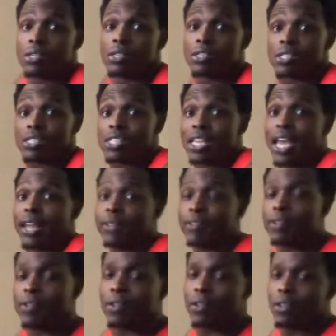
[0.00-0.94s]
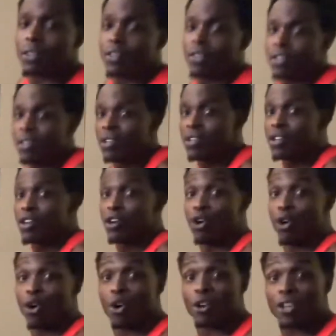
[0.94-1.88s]
sit
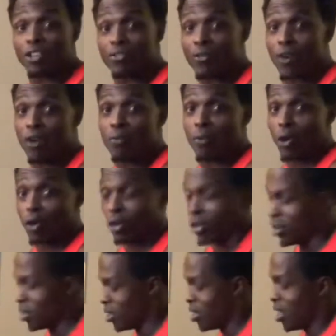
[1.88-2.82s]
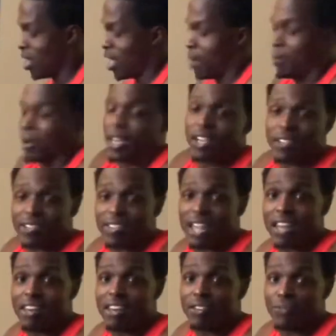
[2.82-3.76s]
on this foam roller. I'm going to
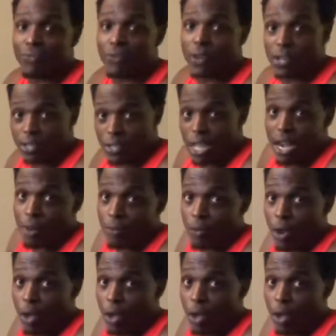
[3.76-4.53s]
extend this foot that I'm